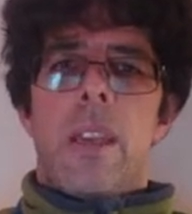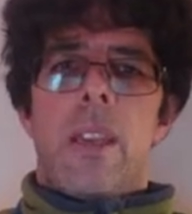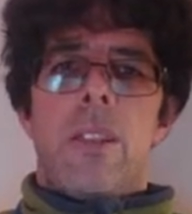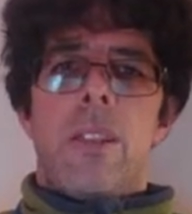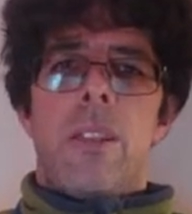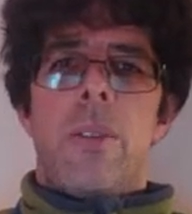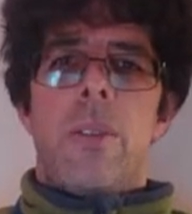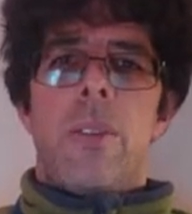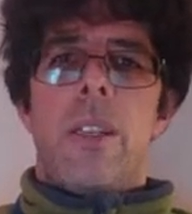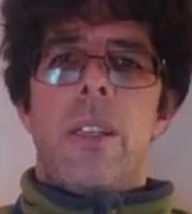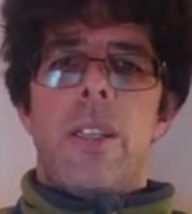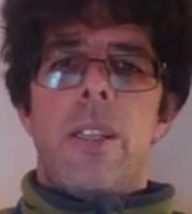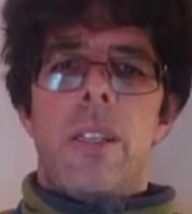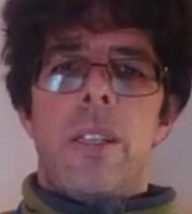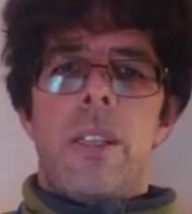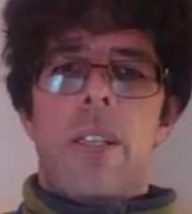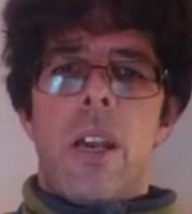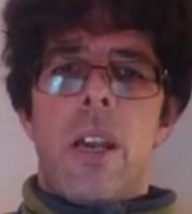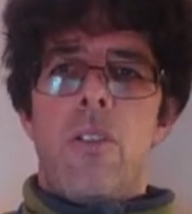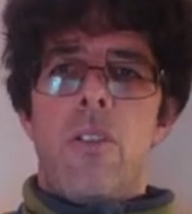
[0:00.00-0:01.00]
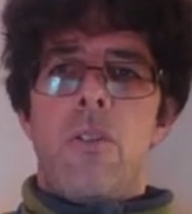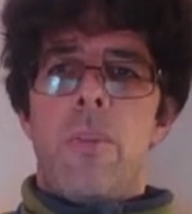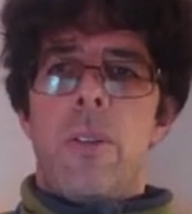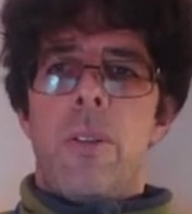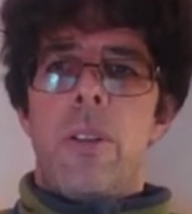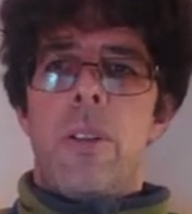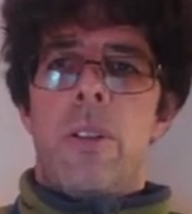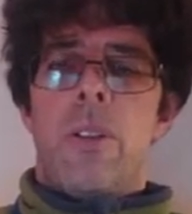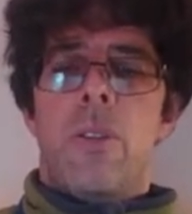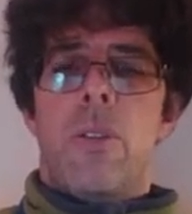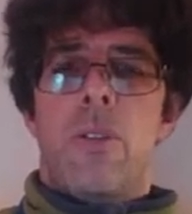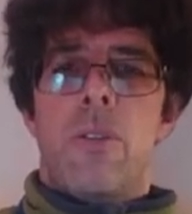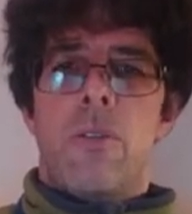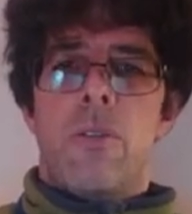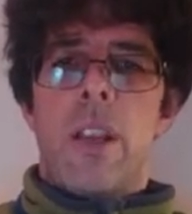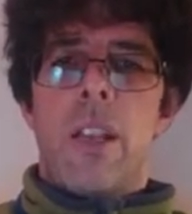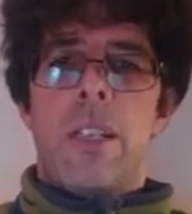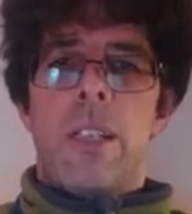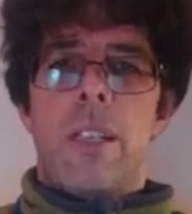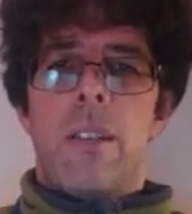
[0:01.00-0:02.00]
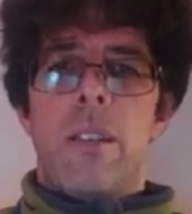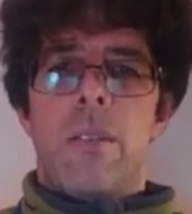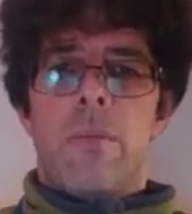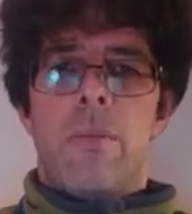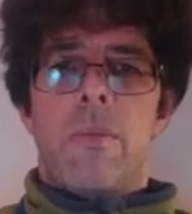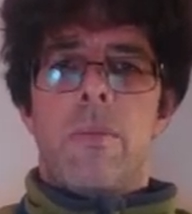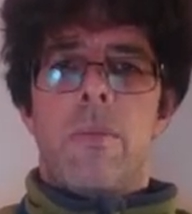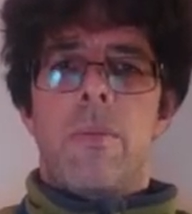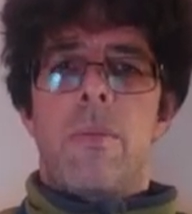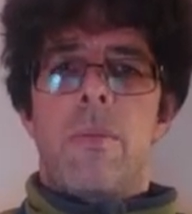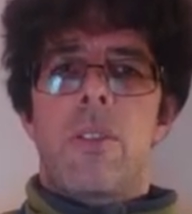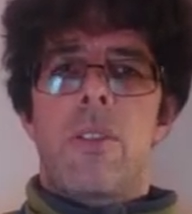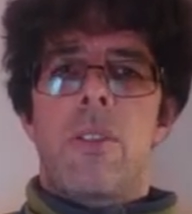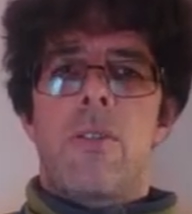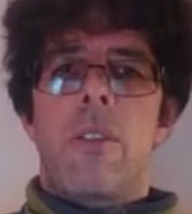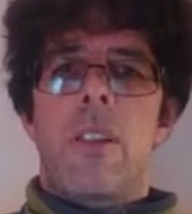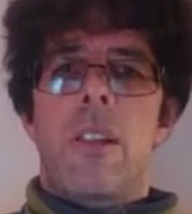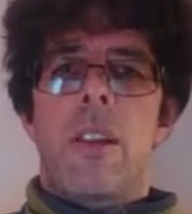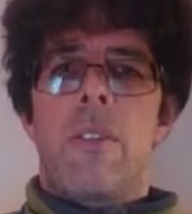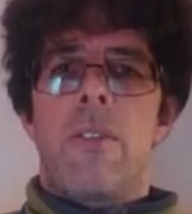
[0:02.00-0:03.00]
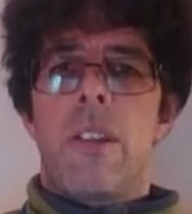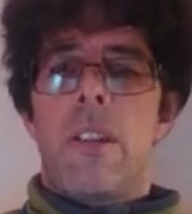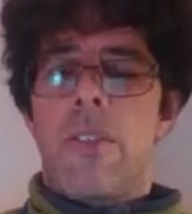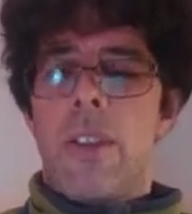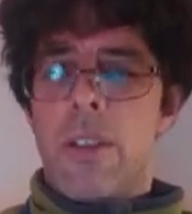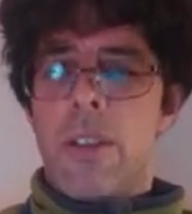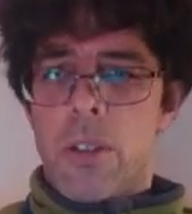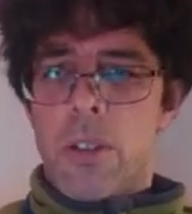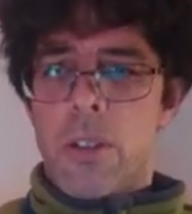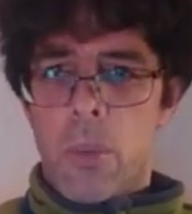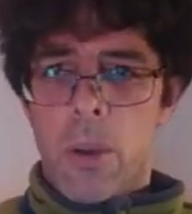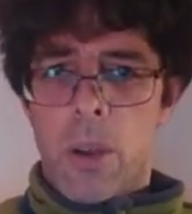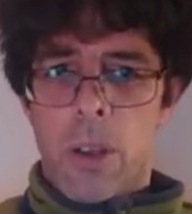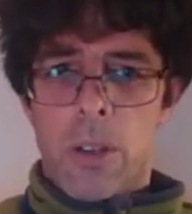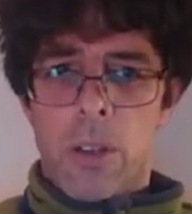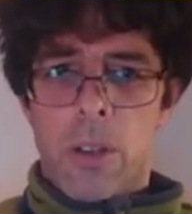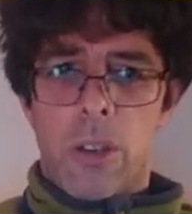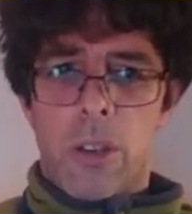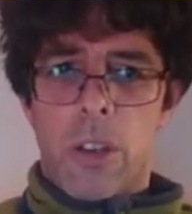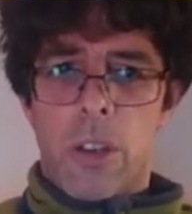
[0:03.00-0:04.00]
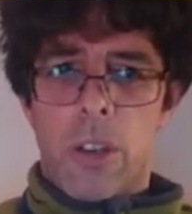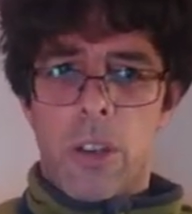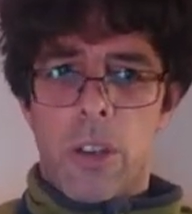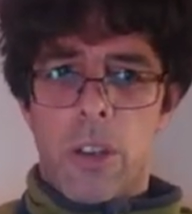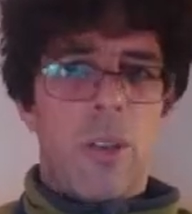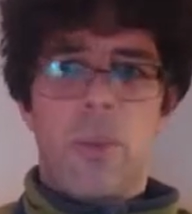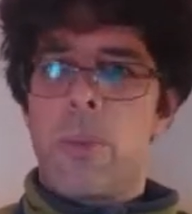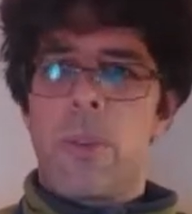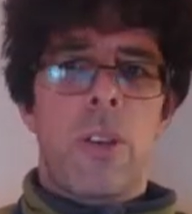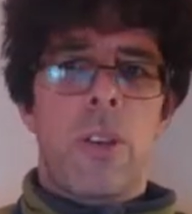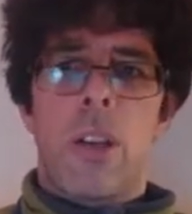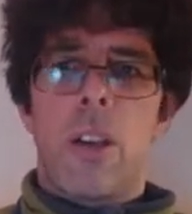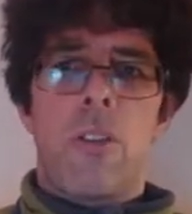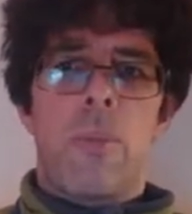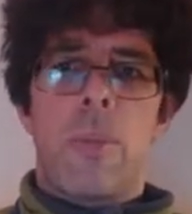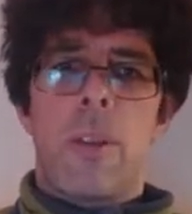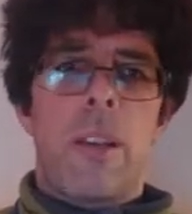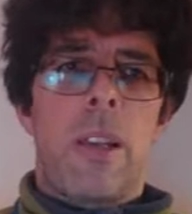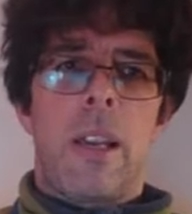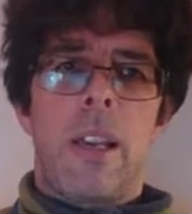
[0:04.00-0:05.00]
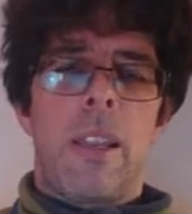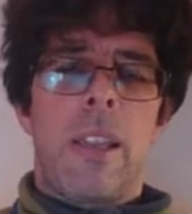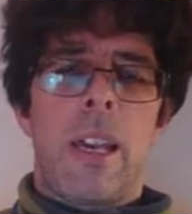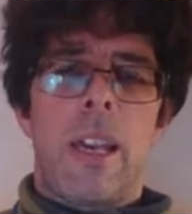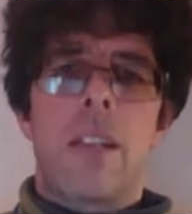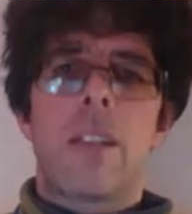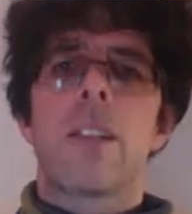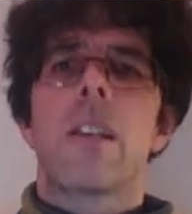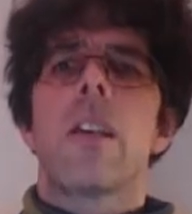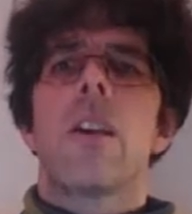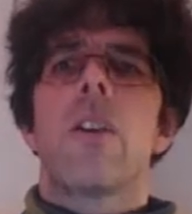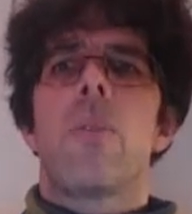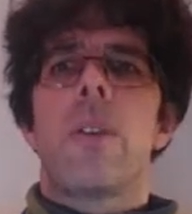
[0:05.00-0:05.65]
so this has opened already, which is rather lovely. If that was a Word document, it wouldn't open like that.